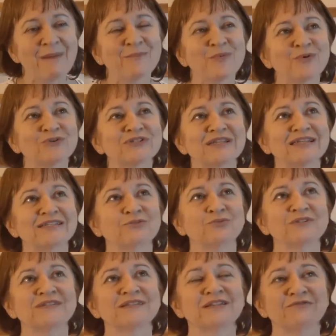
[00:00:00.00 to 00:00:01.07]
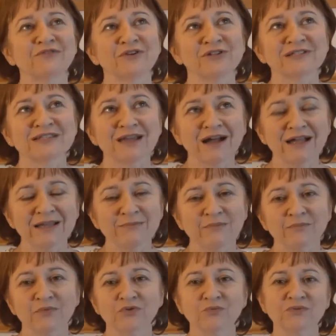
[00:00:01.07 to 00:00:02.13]
But it was a difficult time,
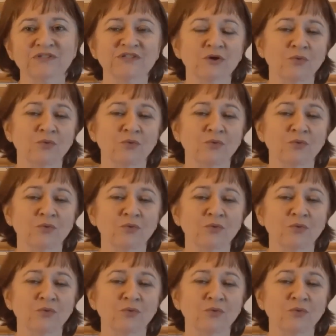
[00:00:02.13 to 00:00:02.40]
but it was so